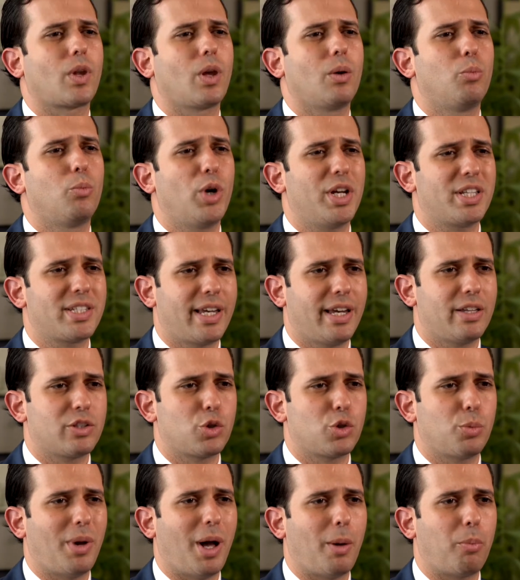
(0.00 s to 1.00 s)
Breast cancer
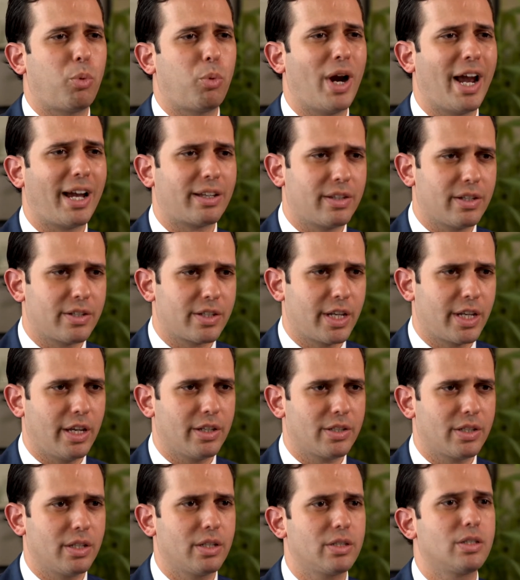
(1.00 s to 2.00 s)
malpractice
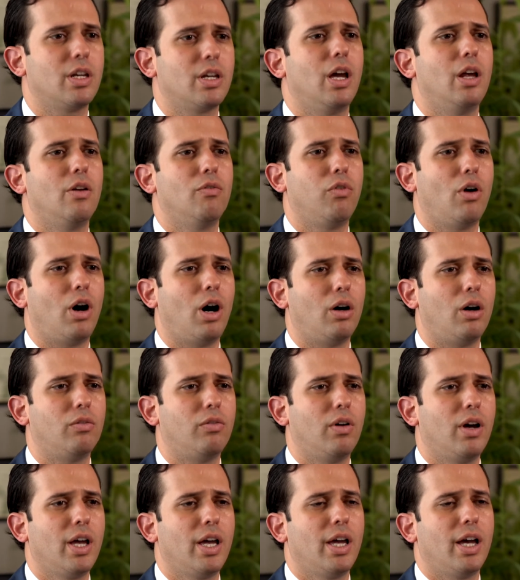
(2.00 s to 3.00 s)
cases
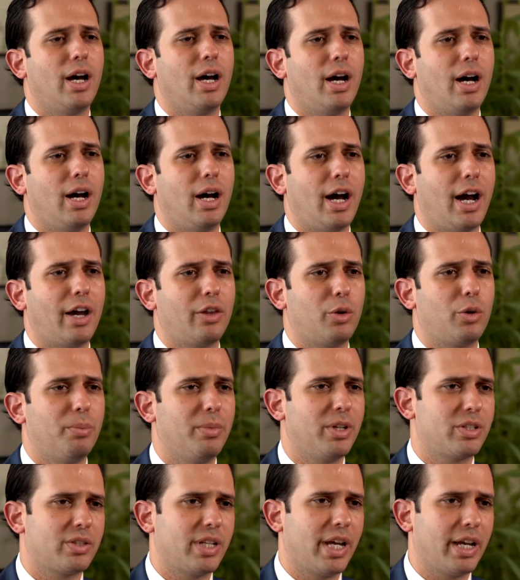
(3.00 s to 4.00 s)
involve either
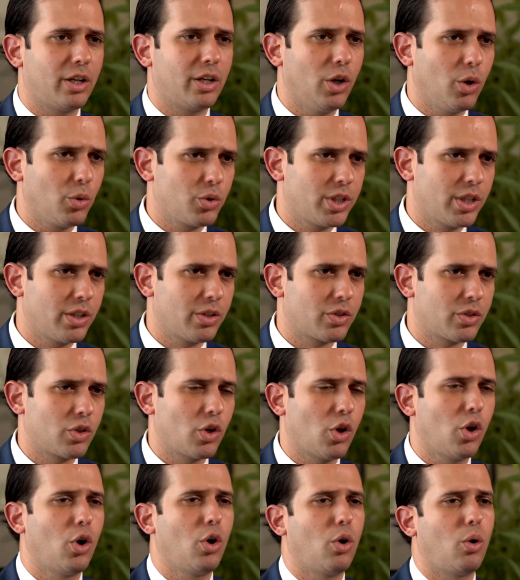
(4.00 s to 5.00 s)
misdiagnosis
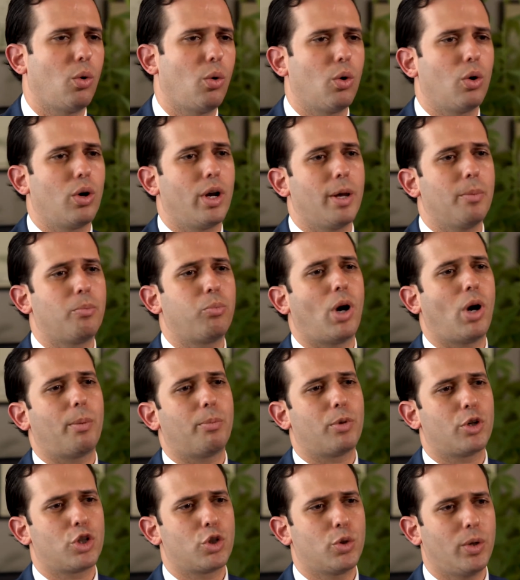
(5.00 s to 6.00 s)
or improper
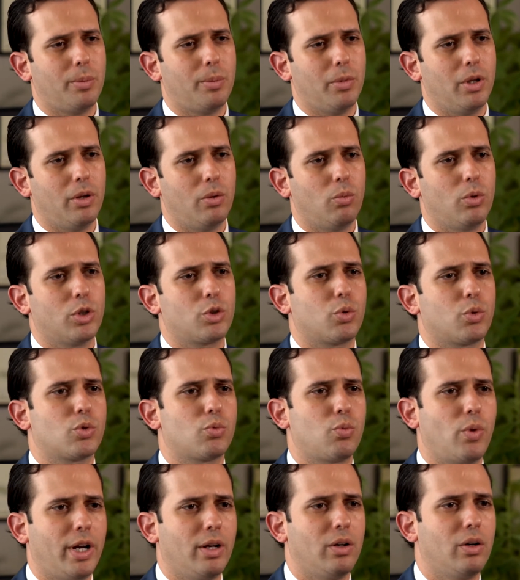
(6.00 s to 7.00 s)
treatment, which was
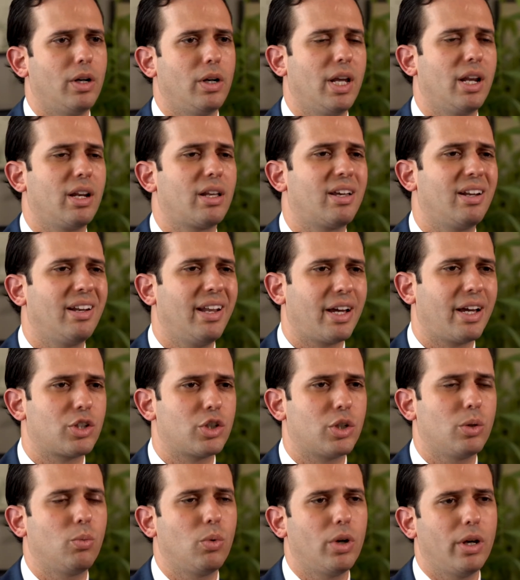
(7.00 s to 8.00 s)
rendered in
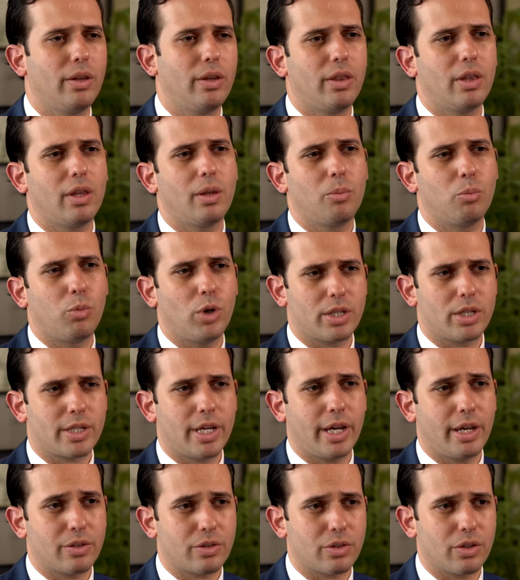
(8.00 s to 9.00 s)
connection with breast
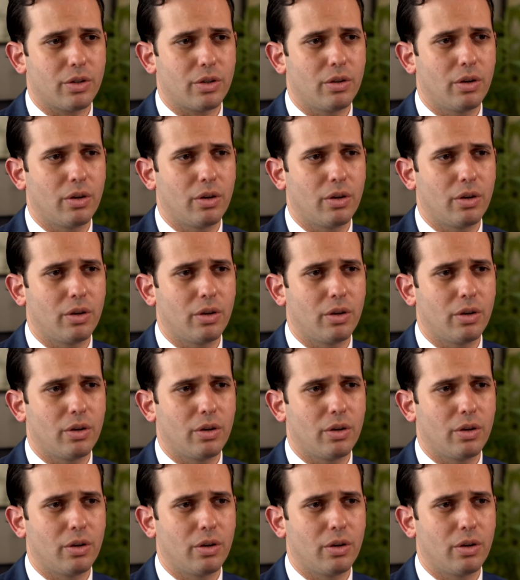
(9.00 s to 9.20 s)
cancer.